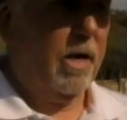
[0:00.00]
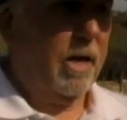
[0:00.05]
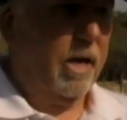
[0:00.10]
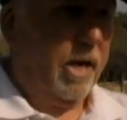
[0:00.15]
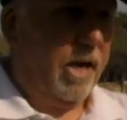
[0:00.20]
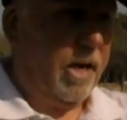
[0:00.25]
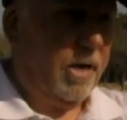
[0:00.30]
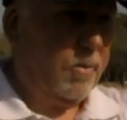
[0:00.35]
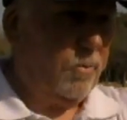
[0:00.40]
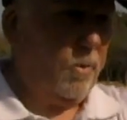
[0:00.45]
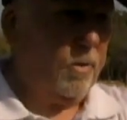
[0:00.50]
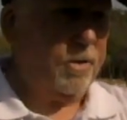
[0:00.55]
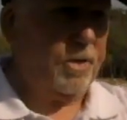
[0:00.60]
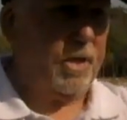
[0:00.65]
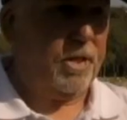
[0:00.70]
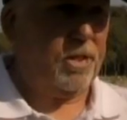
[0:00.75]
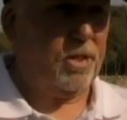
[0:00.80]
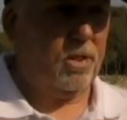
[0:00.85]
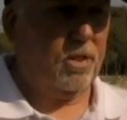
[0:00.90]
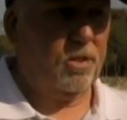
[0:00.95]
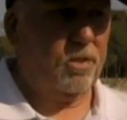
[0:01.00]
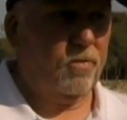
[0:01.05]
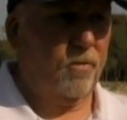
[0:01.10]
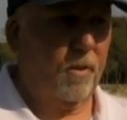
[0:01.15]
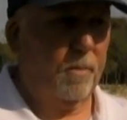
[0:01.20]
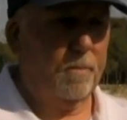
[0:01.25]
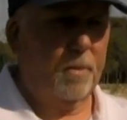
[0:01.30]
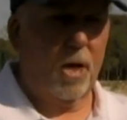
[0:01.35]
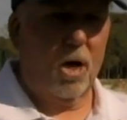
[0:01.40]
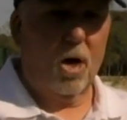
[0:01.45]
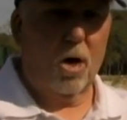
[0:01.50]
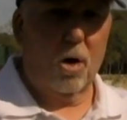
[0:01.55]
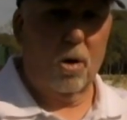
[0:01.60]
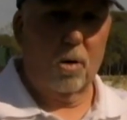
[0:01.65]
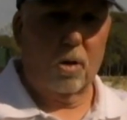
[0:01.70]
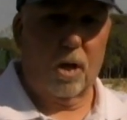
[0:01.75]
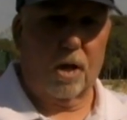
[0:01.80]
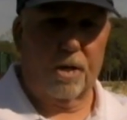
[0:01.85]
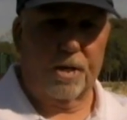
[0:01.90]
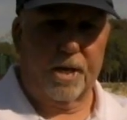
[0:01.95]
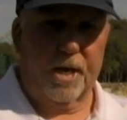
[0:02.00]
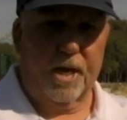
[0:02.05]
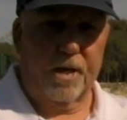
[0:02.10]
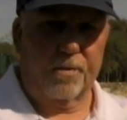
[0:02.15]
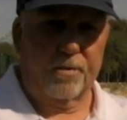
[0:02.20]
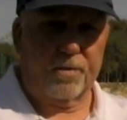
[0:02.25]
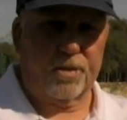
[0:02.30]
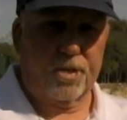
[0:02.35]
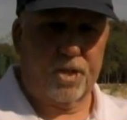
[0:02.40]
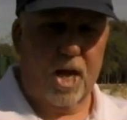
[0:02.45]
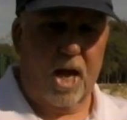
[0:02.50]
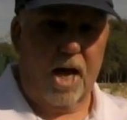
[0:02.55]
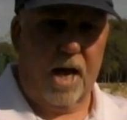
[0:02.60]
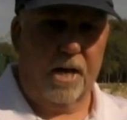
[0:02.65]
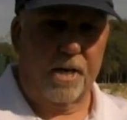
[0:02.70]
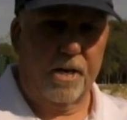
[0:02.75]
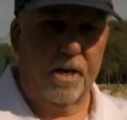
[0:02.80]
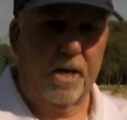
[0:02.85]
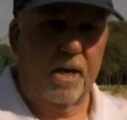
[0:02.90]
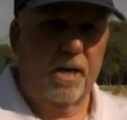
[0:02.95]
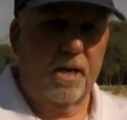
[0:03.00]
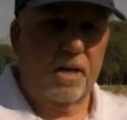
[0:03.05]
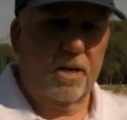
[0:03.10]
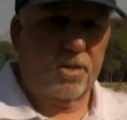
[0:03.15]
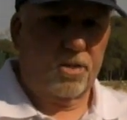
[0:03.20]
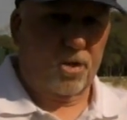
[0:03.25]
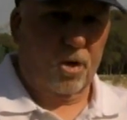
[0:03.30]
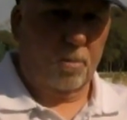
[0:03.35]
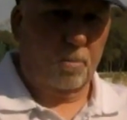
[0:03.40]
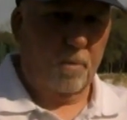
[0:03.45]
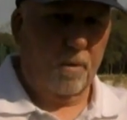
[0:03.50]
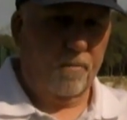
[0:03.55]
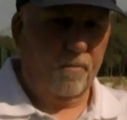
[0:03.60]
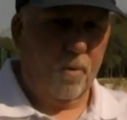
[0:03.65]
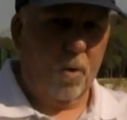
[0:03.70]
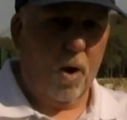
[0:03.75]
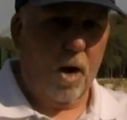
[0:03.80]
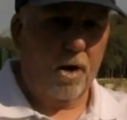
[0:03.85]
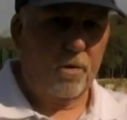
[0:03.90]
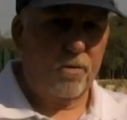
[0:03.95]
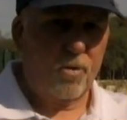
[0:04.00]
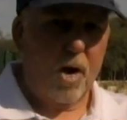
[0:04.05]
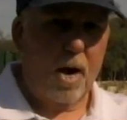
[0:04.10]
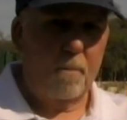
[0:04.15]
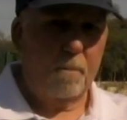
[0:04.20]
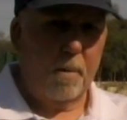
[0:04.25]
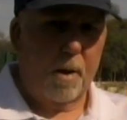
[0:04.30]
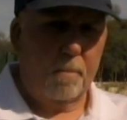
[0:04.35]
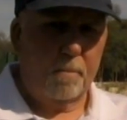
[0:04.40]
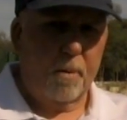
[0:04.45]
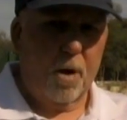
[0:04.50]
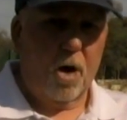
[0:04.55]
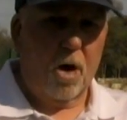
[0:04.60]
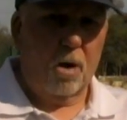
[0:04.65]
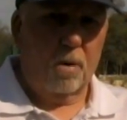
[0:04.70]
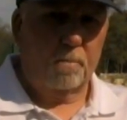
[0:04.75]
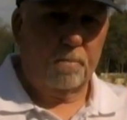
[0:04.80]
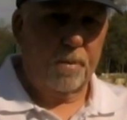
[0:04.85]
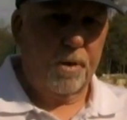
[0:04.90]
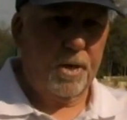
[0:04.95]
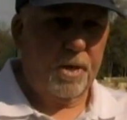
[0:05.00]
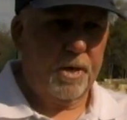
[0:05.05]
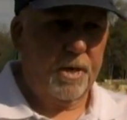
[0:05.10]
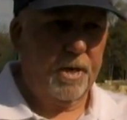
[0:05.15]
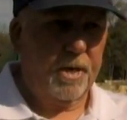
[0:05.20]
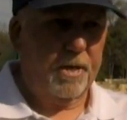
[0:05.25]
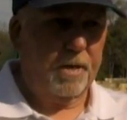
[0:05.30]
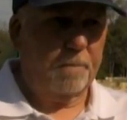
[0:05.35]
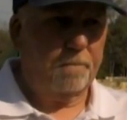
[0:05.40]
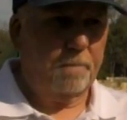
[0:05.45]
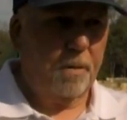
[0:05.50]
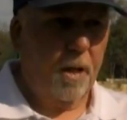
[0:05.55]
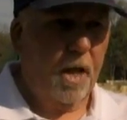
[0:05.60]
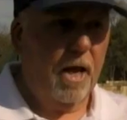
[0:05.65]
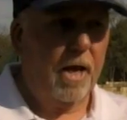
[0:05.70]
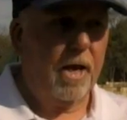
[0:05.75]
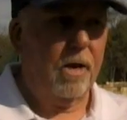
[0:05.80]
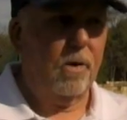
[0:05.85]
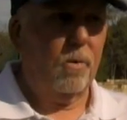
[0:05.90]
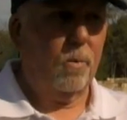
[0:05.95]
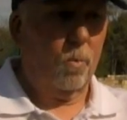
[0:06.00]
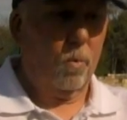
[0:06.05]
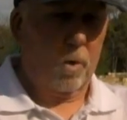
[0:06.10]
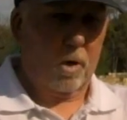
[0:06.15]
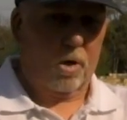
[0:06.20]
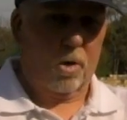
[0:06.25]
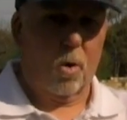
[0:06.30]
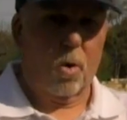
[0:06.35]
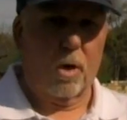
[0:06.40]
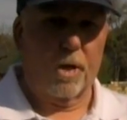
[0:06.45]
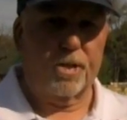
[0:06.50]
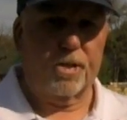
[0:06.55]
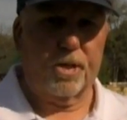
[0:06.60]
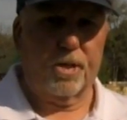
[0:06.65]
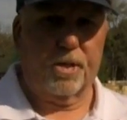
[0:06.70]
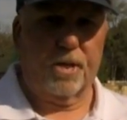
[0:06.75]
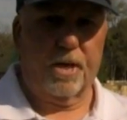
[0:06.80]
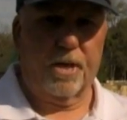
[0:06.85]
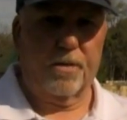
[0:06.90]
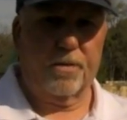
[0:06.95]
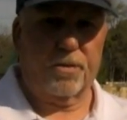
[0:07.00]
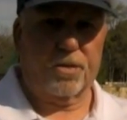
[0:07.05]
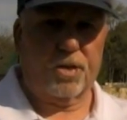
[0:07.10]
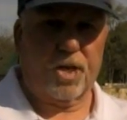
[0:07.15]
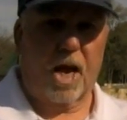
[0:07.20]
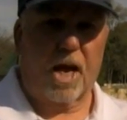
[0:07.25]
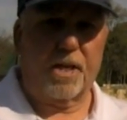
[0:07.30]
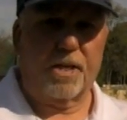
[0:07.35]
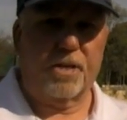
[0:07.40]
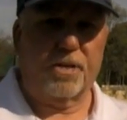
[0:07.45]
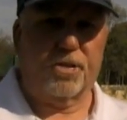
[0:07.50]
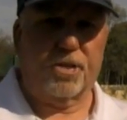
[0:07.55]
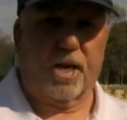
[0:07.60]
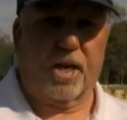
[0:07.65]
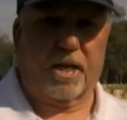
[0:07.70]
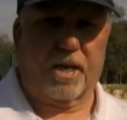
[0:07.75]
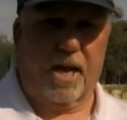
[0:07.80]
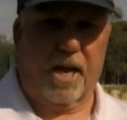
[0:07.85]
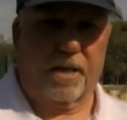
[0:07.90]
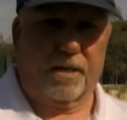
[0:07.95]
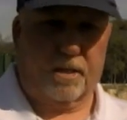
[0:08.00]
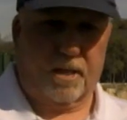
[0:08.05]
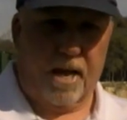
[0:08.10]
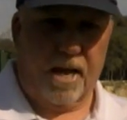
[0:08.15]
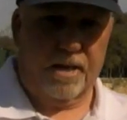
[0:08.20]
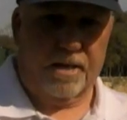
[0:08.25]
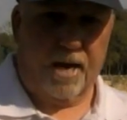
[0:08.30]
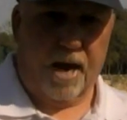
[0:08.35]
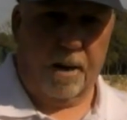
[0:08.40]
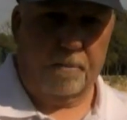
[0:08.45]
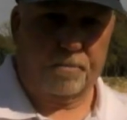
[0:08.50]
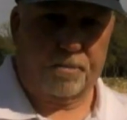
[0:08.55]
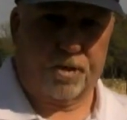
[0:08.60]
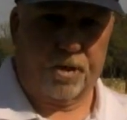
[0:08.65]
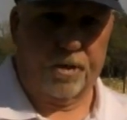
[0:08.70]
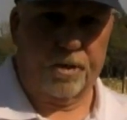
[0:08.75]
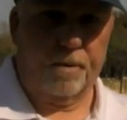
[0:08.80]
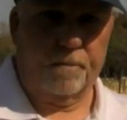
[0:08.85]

equal distance from the hole on the other side. So before I drop my ball and put it into play, we're going to the other side to check out that option.